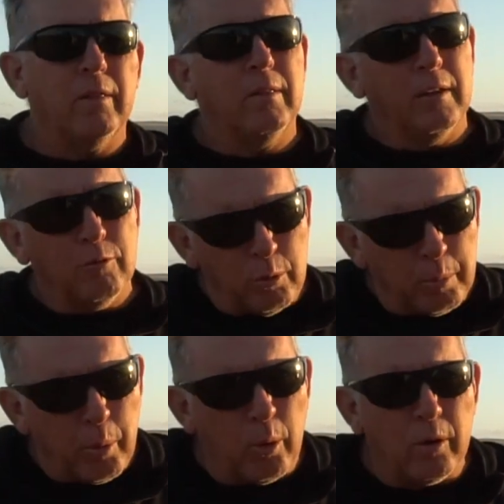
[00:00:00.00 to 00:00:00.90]
is
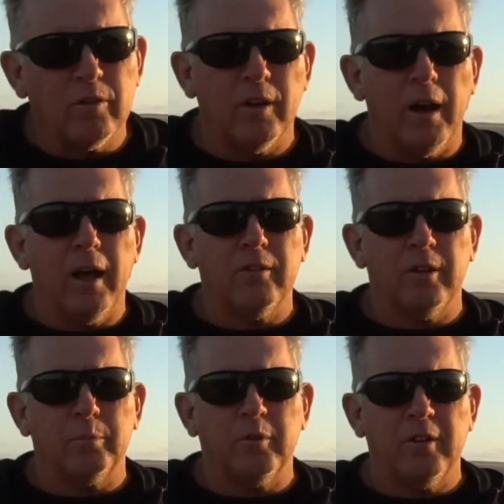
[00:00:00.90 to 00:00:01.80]
reported to
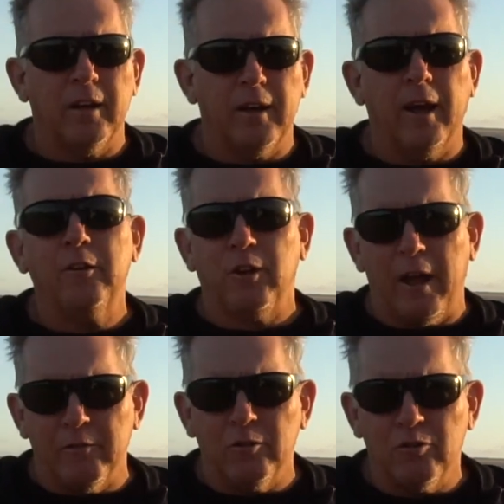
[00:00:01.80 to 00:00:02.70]
last up to 10 days. I
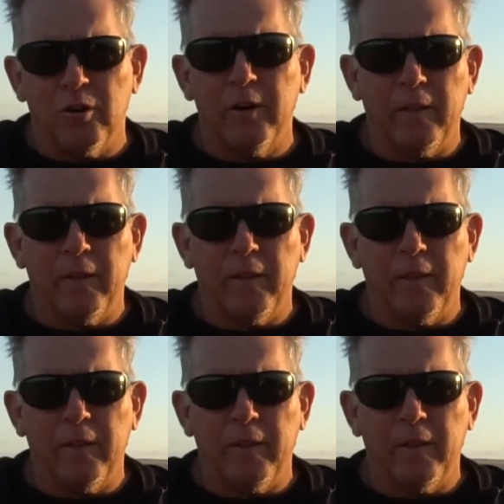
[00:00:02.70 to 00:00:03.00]
haven't tried